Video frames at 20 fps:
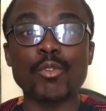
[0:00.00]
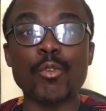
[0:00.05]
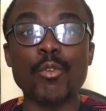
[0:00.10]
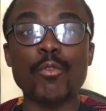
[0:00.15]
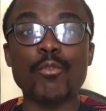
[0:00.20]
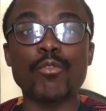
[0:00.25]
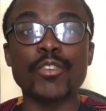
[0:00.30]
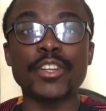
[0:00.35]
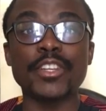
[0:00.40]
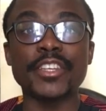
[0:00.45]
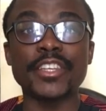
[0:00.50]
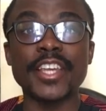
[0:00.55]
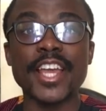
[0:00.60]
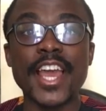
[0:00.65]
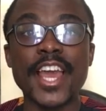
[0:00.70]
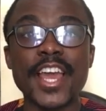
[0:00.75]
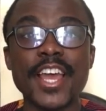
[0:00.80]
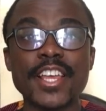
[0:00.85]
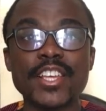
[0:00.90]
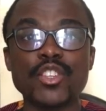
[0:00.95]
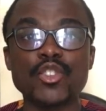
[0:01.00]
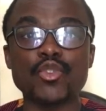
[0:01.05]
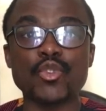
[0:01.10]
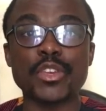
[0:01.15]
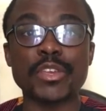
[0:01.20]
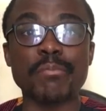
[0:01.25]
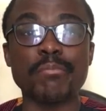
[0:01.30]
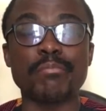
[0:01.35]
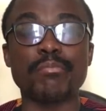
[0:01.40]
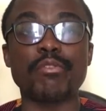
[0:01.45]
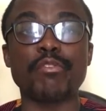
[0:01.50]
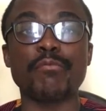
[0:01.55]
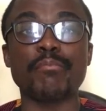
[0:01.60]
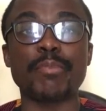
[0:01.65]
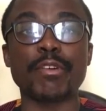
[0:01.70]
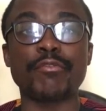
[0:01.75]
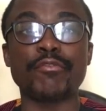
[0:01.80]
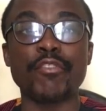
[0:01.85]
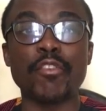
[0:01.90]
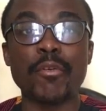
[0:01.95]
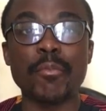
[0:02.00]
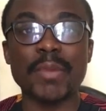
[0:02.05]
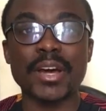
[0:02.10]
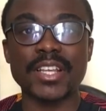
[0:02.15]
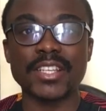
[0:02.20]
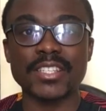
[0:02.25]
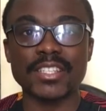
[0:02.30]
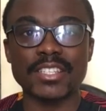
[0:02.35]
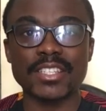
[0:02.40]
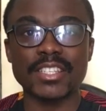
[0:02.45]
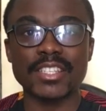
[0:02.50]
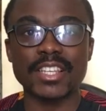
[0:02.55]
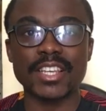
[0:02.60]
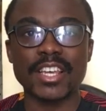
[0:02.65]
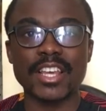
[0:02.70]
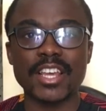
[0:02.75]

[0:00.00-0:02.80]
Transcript: over the years to improve performance,